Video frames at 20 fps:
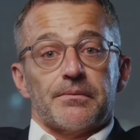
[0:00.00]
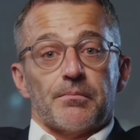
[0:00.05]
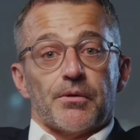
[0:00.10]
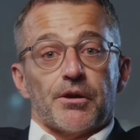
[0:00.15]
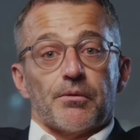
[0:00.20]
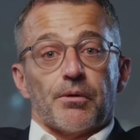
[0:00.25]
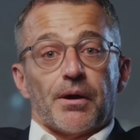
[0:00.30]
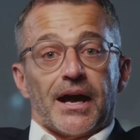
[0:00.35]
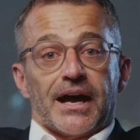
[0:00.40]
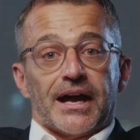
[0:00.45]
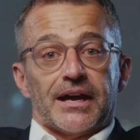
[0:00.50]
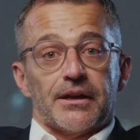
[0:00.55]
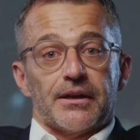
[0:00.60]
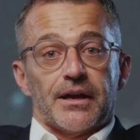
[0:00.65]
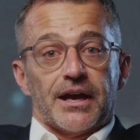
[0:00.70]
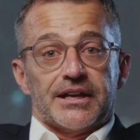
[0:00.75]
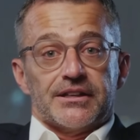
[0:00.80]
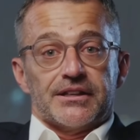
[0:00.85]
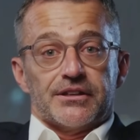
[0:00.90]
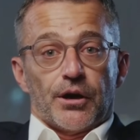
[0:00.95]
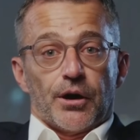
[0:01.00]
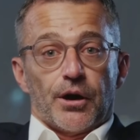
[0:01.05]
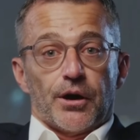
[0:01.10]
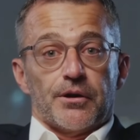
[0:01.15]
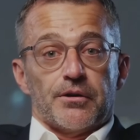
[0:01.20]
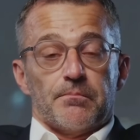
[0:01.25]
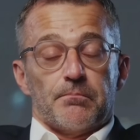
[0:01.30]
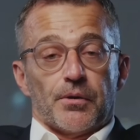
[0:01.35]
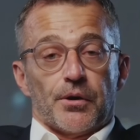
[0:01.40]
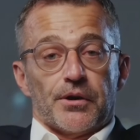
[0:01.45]
We will analyze
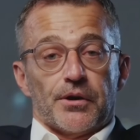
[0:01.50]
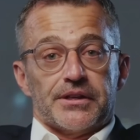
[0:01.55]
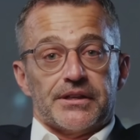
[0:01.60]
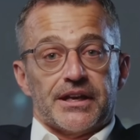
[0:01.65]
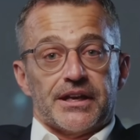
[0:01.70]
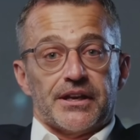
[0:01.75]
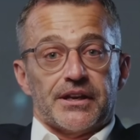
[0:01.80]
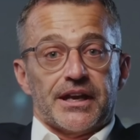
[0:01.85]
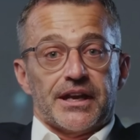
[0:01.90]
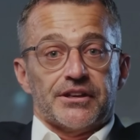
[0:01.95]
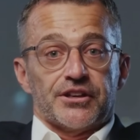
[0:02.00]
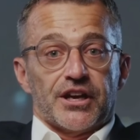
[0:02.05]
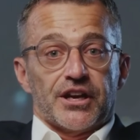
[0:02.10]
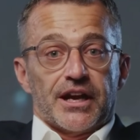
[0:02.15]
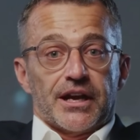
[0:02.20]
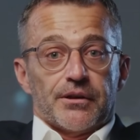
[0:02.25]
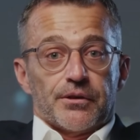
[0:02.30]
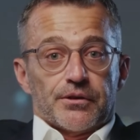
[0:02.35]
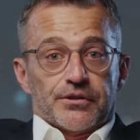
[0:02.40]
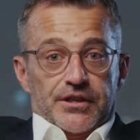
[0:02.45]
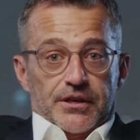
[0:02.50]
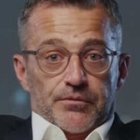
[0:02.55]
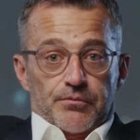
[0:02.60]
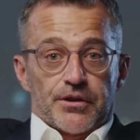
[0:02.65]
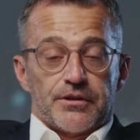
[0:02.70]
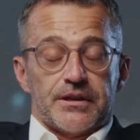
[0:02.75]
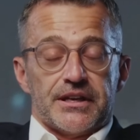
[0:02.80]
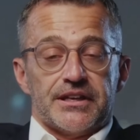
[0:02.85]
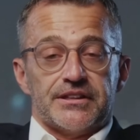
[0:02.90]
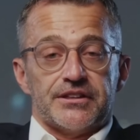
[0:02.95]
all important internet channels and
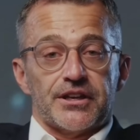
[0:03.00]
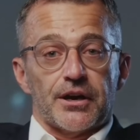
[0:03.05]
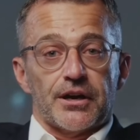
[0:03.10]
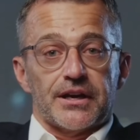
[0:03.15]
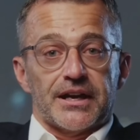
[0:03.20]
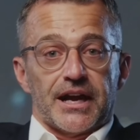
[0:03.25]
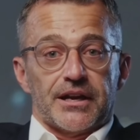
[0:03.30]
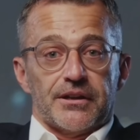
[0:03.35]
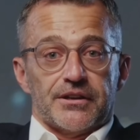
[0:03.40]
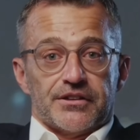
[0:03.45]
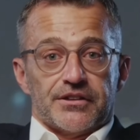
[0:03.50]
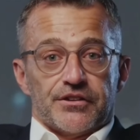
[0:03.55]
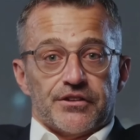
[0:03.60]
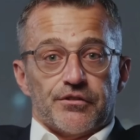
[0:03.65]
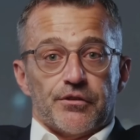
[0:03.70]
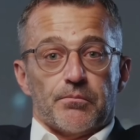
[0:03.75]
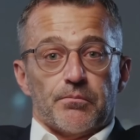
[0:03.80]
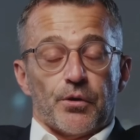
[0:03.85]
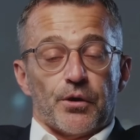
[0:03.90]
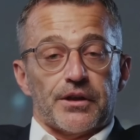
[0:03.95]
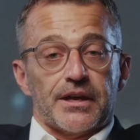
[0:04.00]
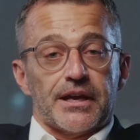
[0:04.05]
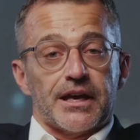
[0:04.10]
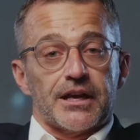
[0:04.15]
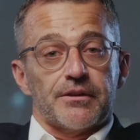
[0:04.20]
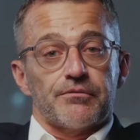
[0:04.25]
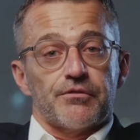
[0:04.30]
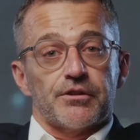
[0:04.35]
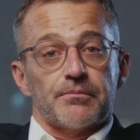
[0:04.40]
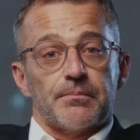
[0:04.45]
release our analysis report
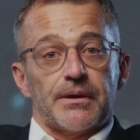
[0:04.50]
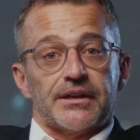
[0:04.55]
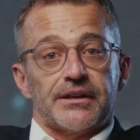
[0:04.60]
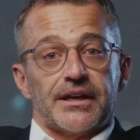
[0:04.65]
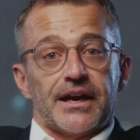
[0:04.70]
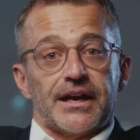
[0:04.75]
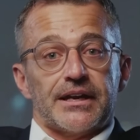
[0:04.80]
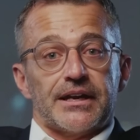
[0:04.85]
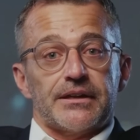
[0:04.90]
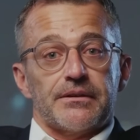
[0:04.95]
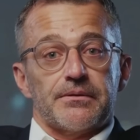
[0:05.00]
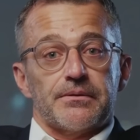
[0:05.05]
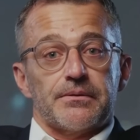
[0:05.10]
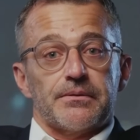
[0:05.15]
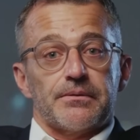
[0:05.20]
every Monday.